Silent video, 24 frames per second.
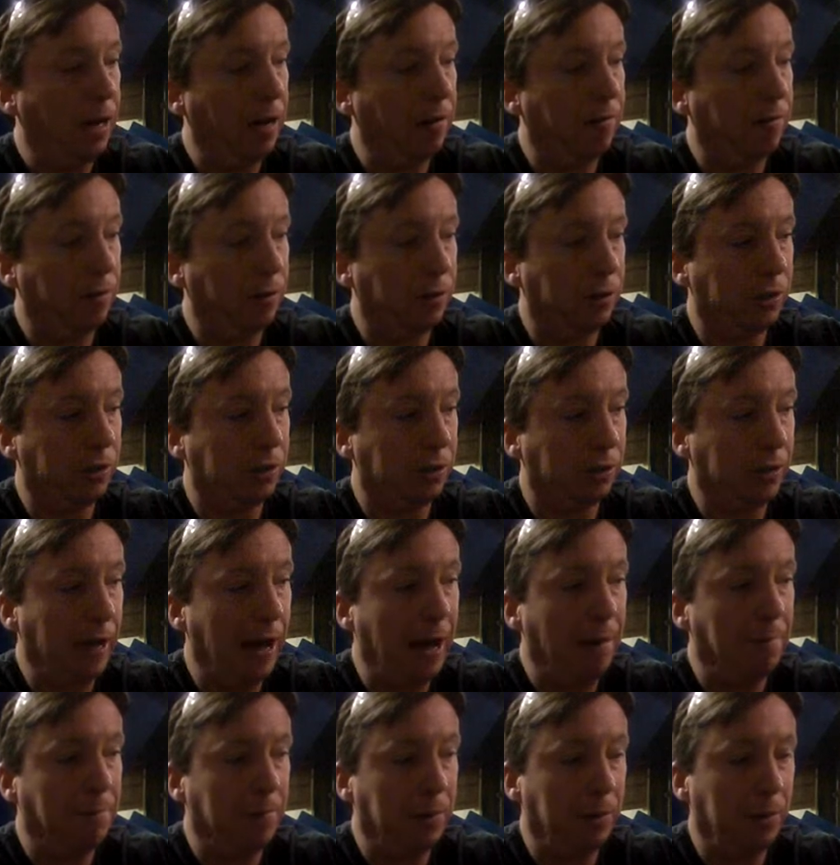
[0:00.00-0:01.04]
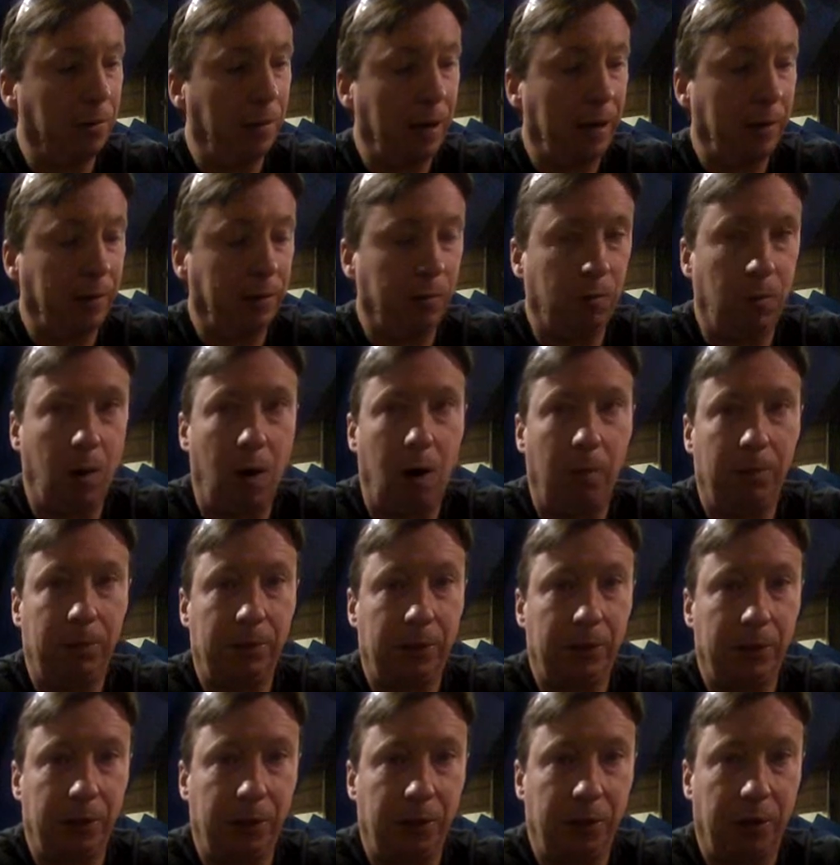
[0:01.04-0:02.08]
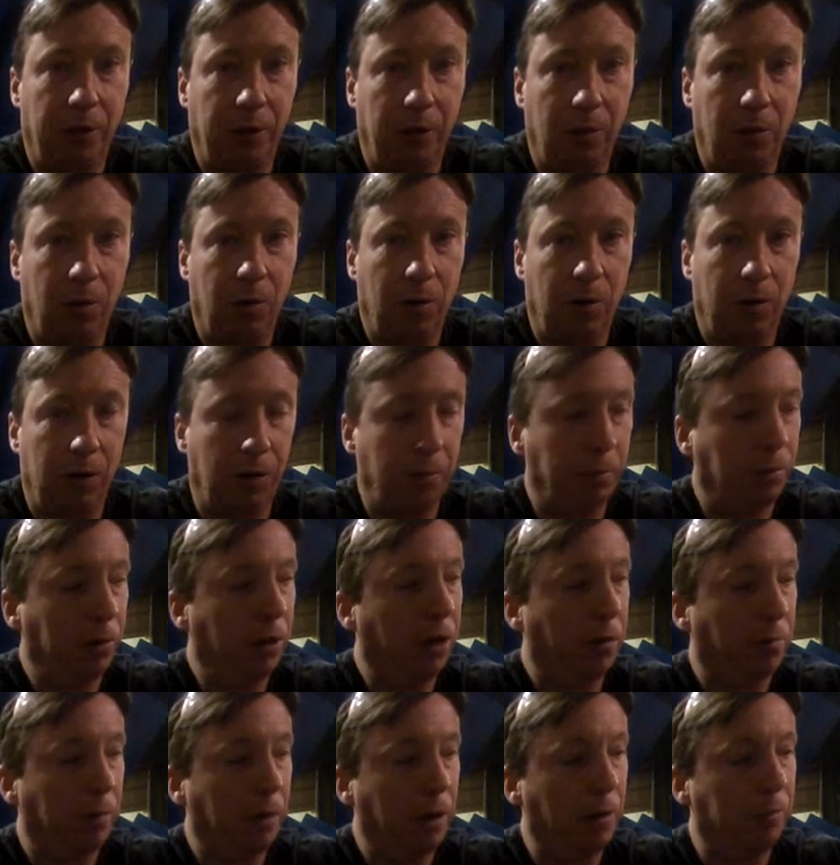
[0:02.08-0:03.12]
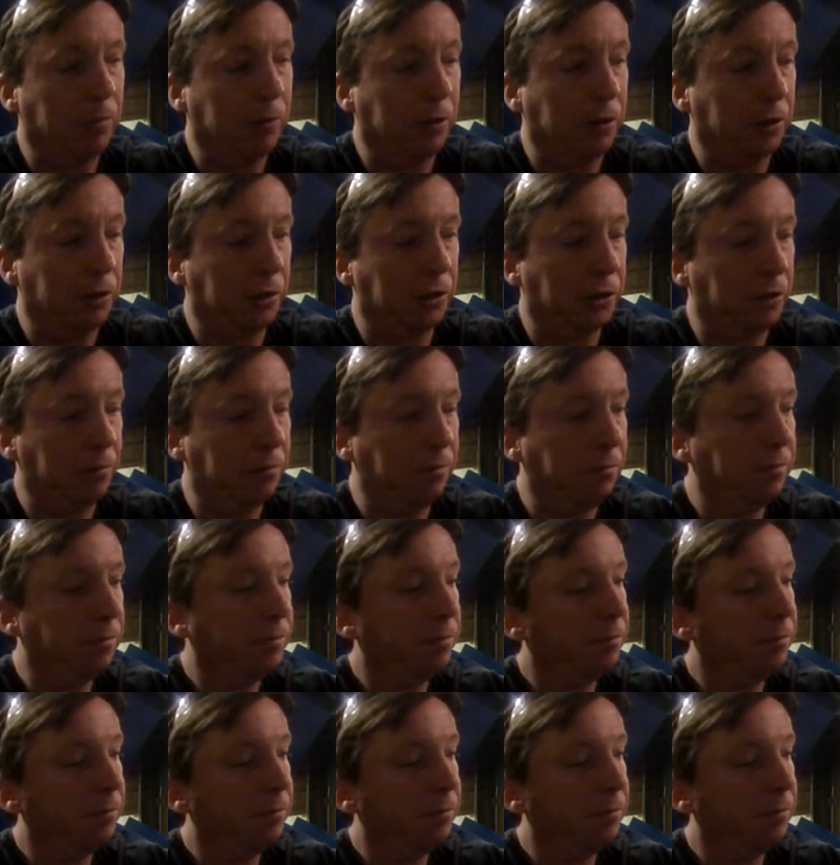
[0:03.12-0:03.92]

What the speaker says: versus stop you at the wall position or a plug bale position.